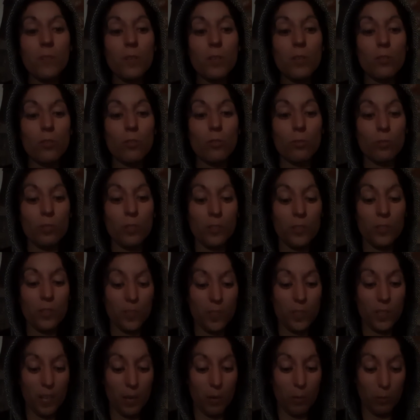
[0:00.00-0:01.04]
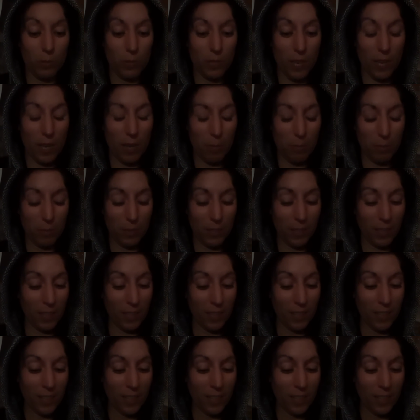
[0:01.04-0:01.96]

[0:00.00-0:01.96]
So this is now what's happening.